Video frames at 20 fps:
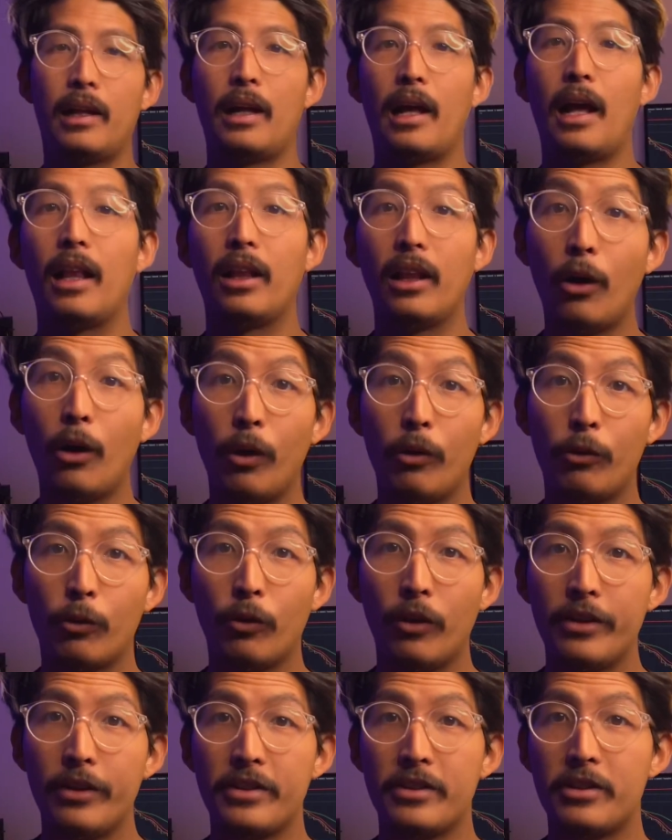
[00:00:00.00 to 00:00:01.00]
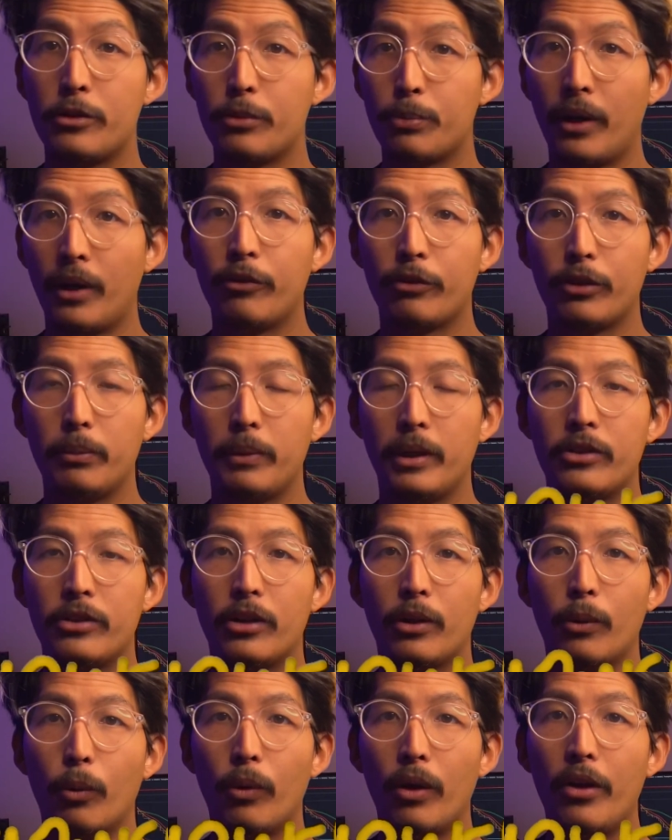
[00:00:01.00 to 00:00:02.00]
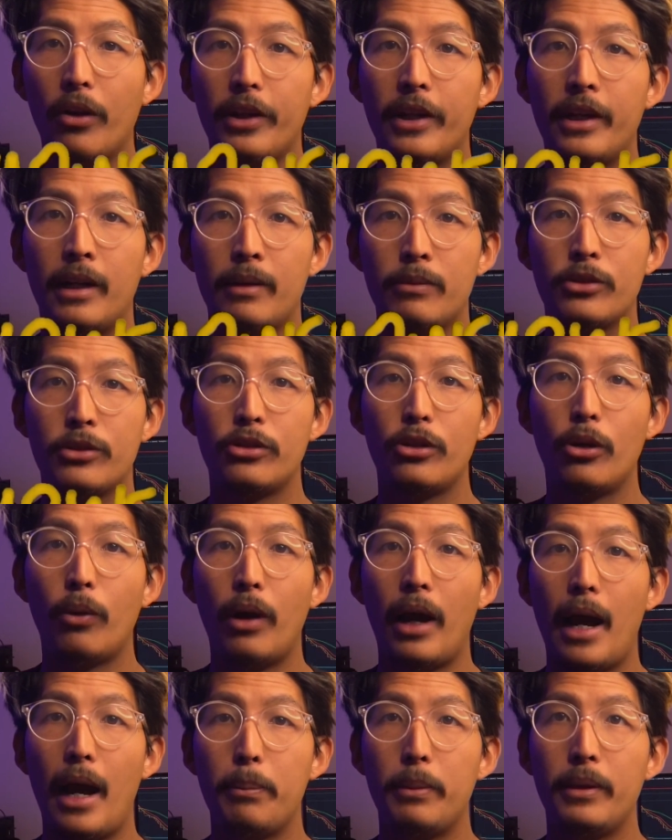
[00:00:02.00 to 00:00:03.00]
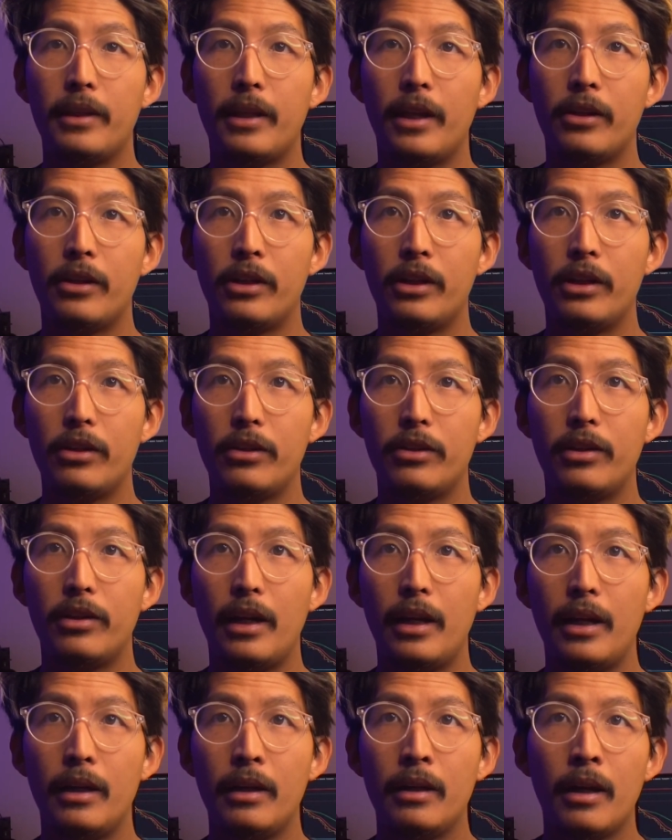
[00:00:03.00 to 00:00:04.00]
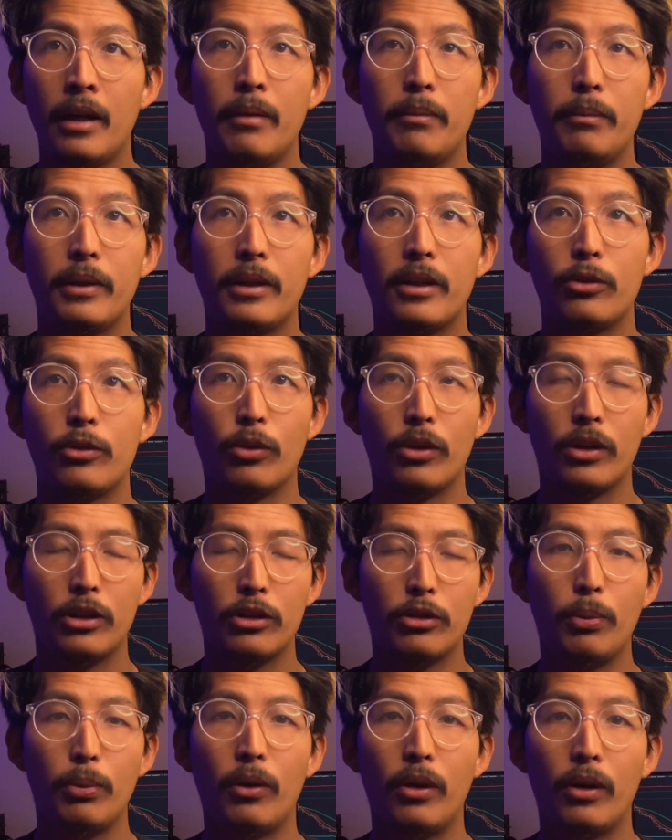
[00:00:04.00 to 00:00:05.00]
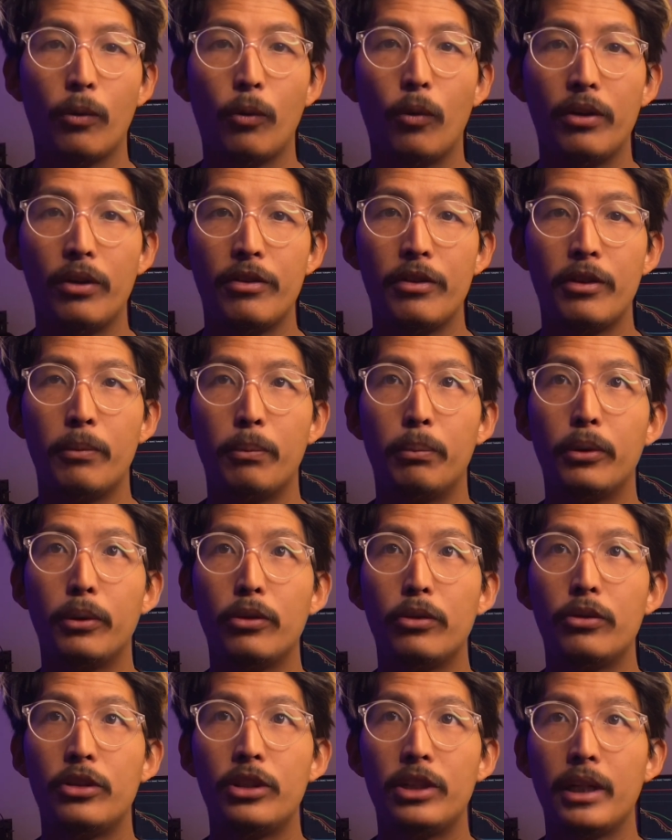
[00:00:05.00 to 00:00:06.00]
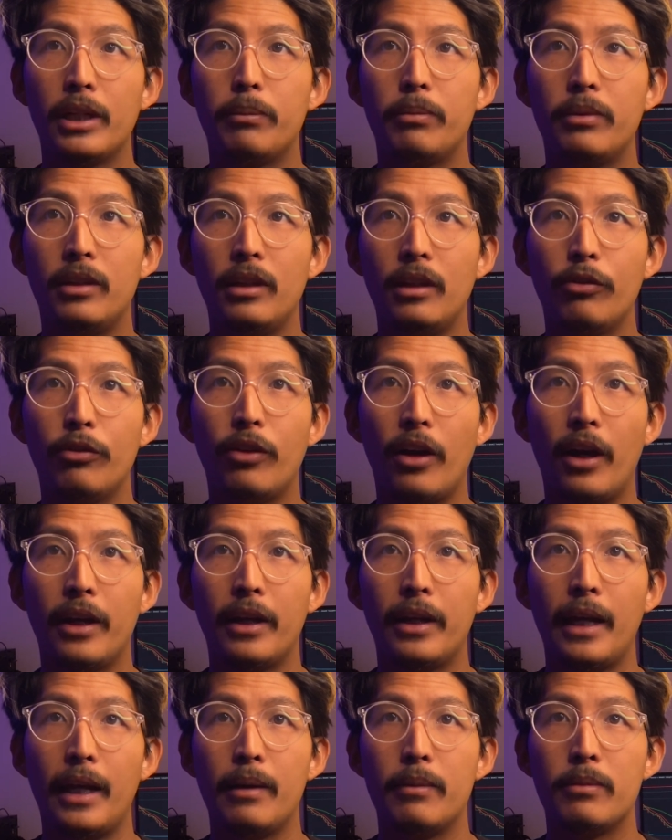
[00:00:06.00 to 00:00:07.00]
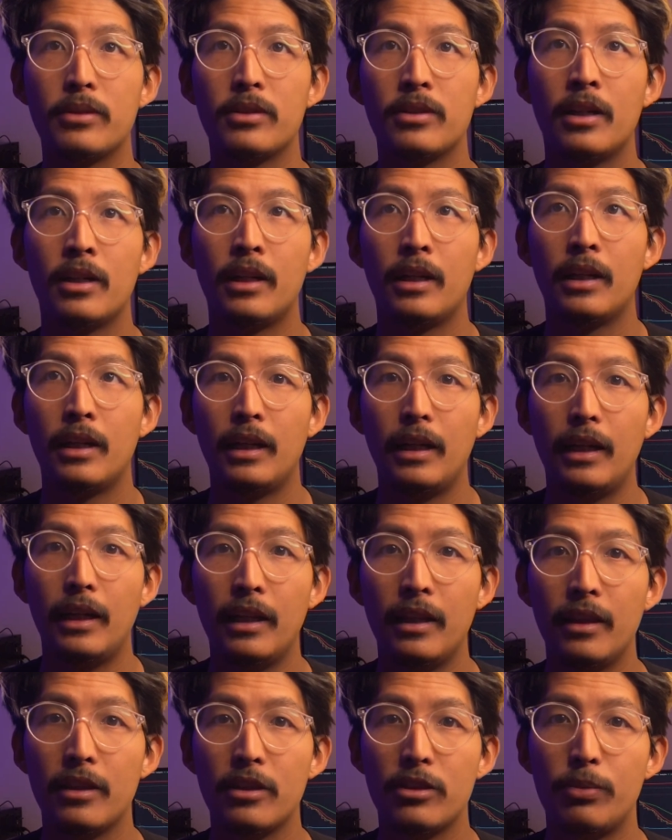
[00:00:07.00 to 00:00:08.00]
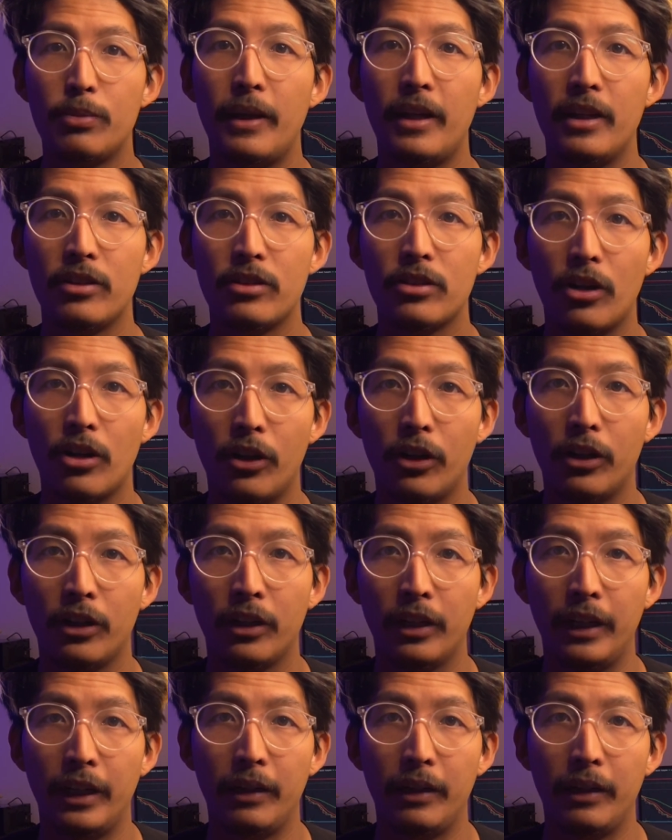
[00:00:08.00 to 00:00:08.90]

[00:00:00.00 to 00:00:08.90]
Hello everyone, this is Brent from Enter Your Wealth and I'm so happy that you're here today because we're exploring one of the blue chip DeFi games in the space currently.